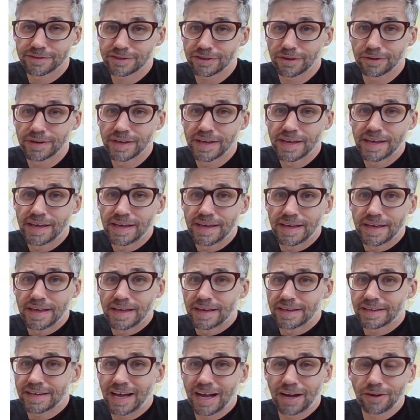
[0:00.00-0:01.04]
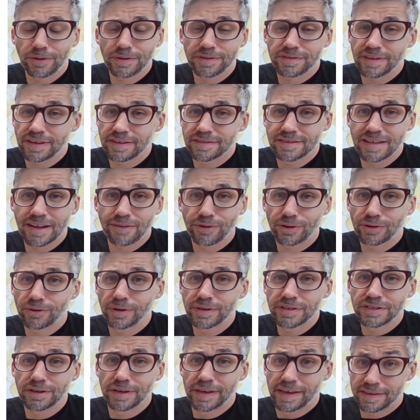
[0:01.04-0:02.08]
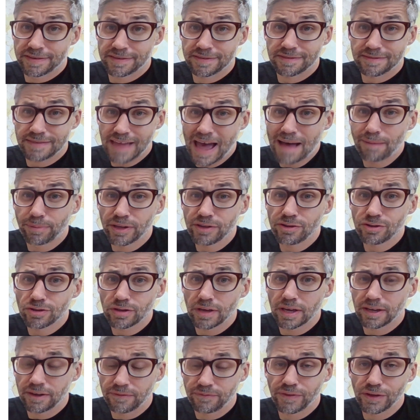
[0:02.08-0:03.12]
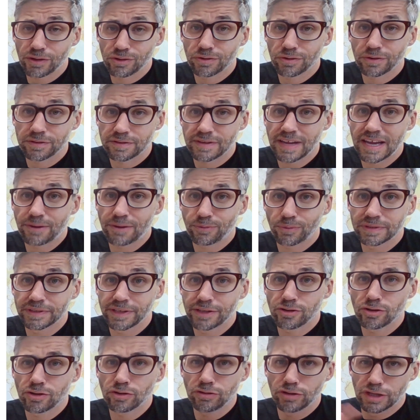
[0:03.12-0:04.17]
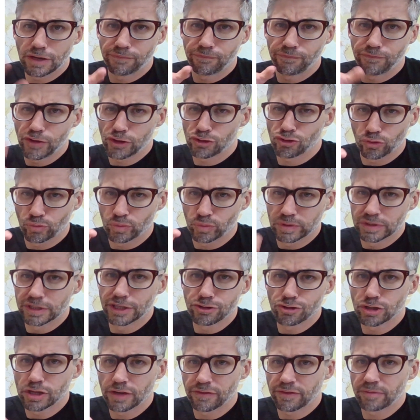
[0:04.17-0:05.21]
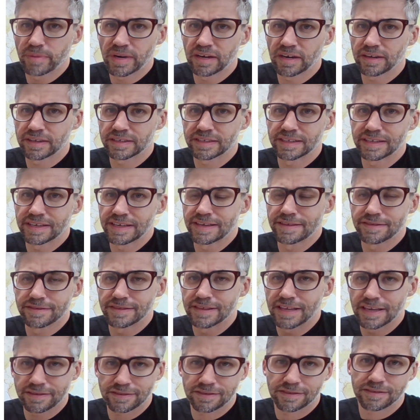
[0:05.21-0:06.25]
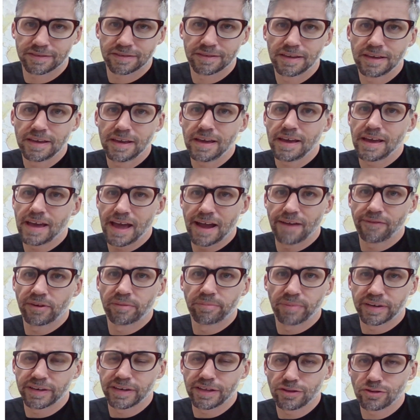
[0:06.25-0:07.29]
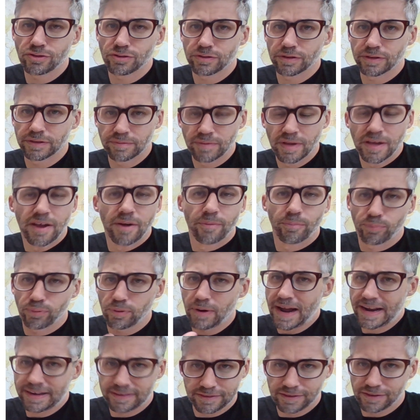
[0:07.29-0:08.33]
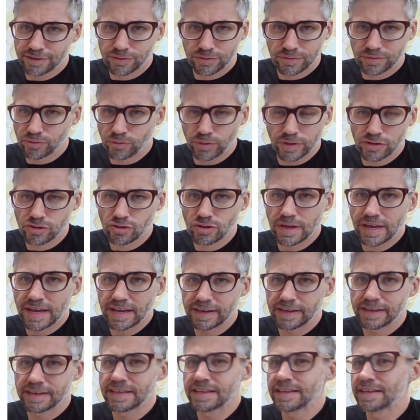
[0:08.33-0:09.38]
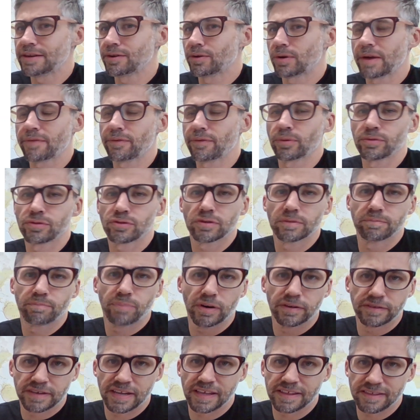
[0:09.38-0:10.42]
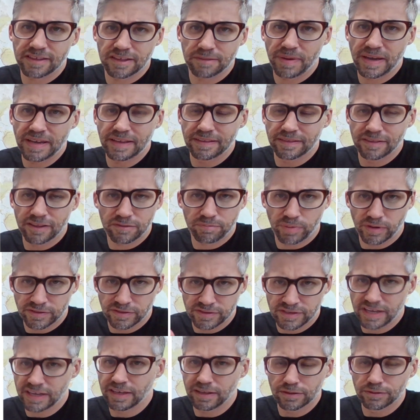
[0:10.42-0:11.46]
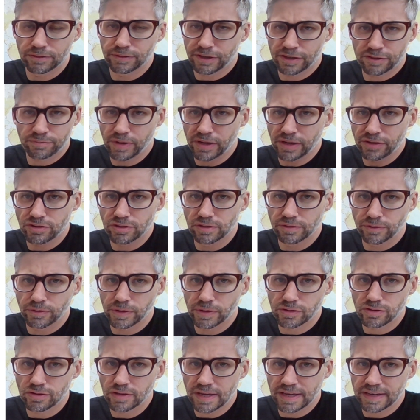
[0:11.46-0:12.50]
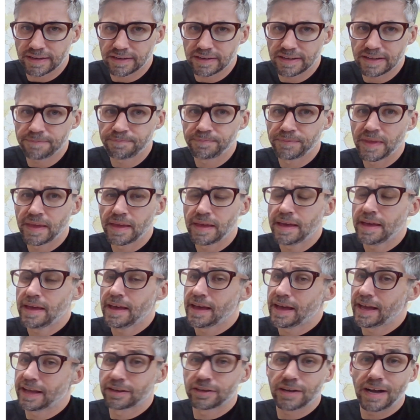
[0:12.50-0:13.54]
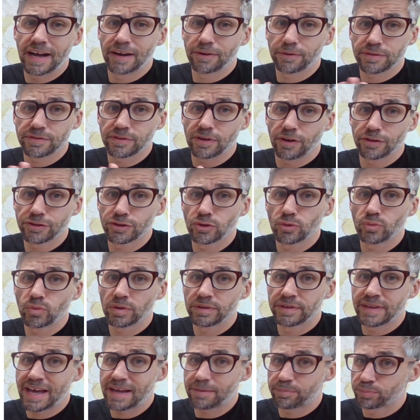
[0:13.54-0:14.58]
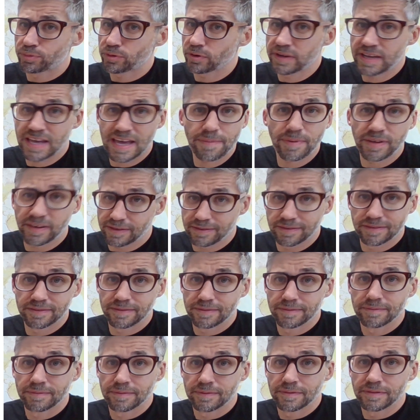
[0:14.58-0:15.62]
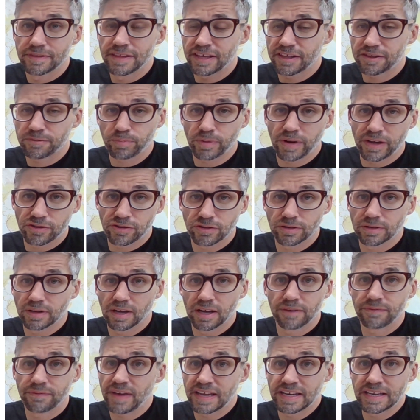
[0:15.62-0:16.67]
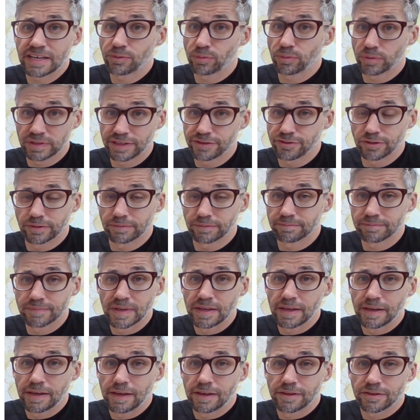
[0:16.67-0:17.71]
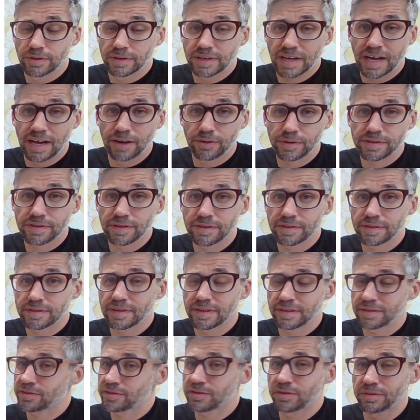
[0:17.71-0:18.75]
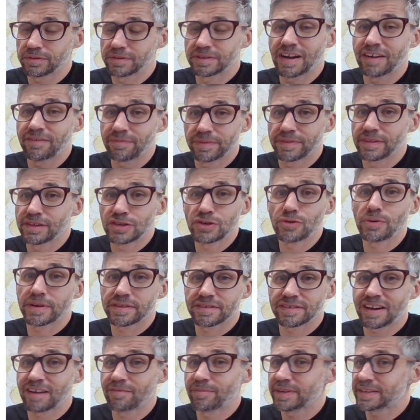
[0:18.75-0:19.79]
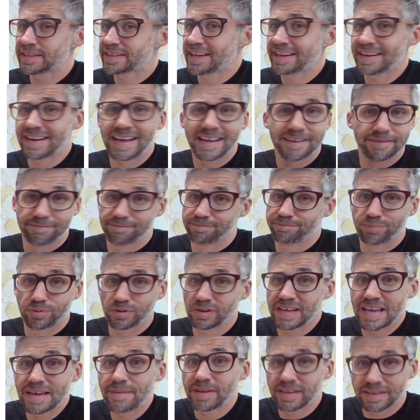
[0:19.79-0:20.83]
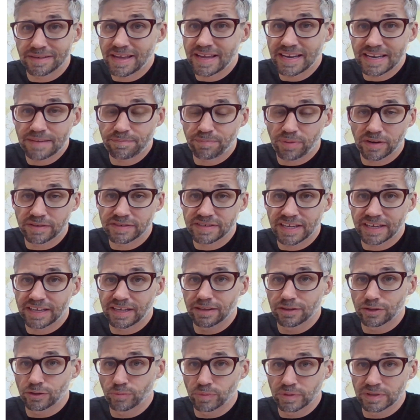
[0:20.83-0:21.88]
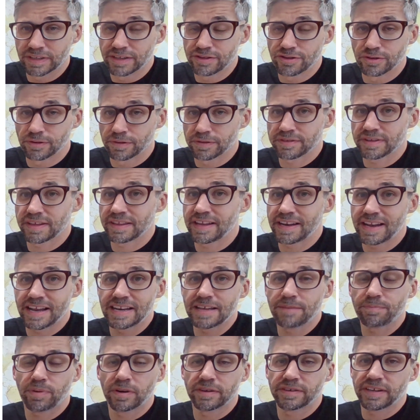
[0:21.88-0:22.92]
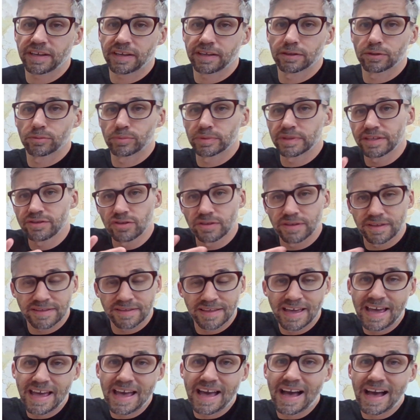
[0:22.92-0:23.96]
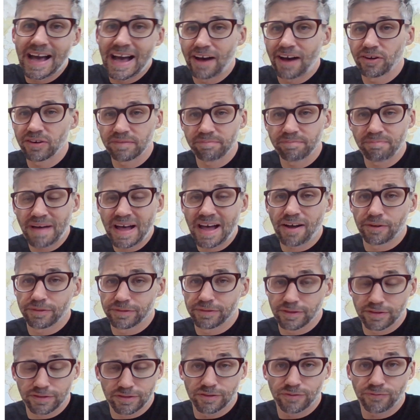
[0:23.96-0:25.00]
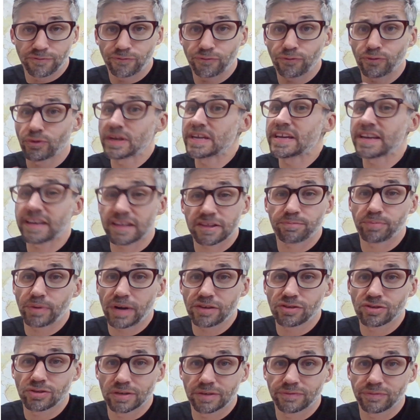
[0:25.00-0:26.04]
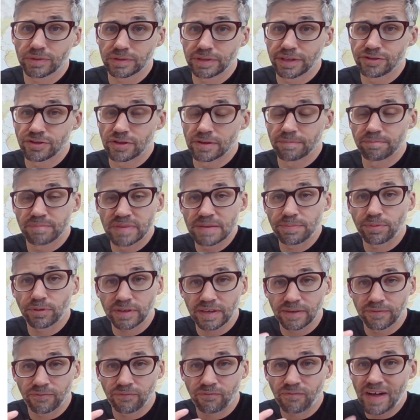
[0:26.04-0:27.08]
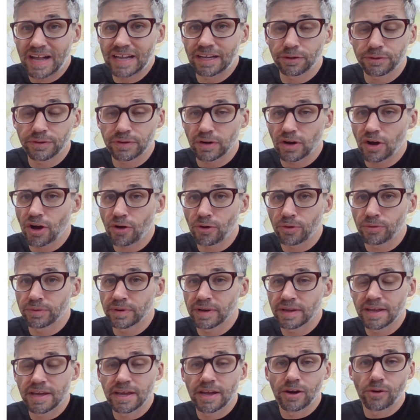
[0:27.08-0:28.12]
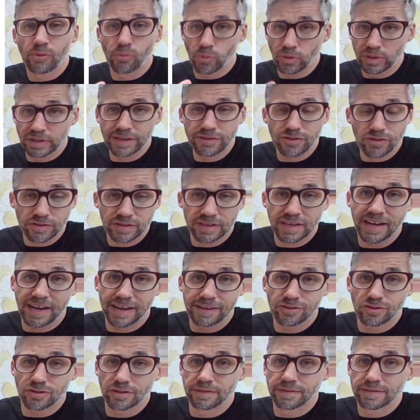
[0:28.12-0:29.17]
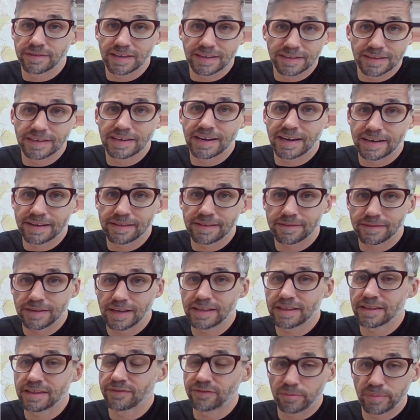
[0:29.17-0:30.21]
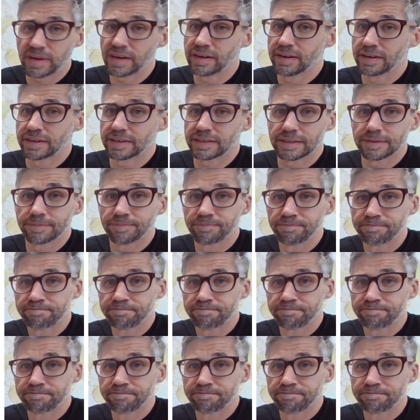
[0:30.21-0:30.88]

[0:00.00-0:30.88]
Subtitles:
So Congress is never going to establish an official state religion. The official religion of America is this. Everybody should practice Christianity, or everyone should participate in this particular expression of Christianity. And Congress also will not prohibit the expression of any religion. So the U.S. government cannot prohibit any particular religion or say that any particular religion is out of bounds. This is free expression of religion. People can follow their own religious conscience in the United States of America.